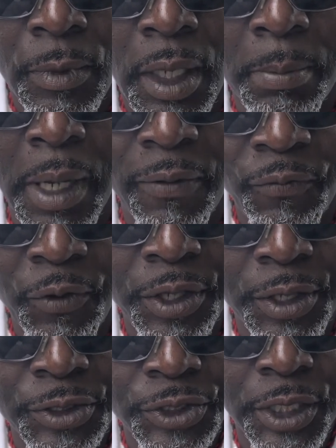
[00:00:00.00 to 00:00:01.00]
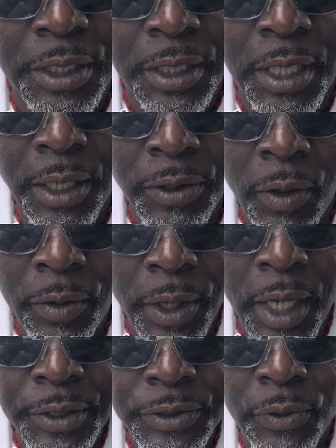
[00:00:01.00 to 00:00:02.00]
and my freak in the sheet. And I know
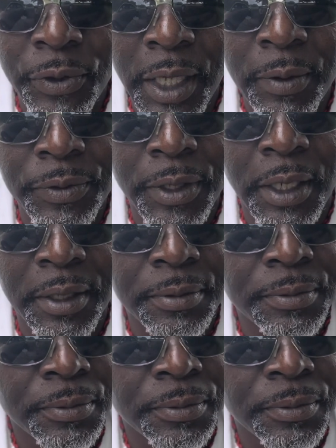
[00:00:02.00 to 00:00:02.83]
God is okay with that.